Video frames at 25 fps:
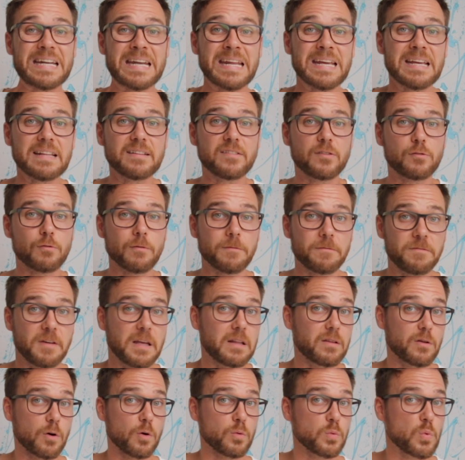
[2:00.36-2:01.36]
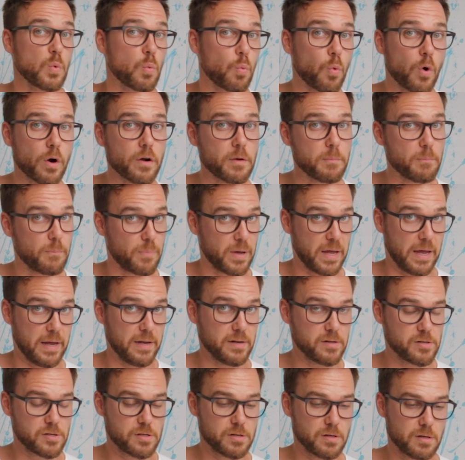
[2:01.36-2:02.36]
needs to fit on 1
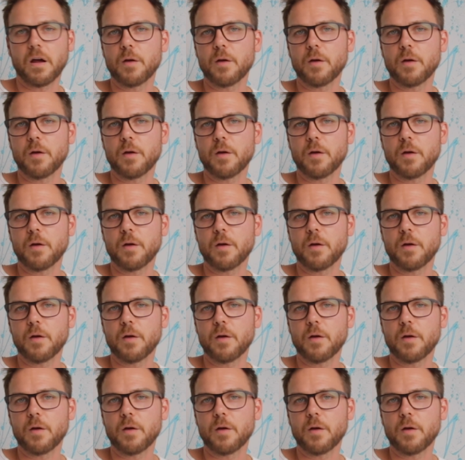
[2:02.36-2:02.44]
page.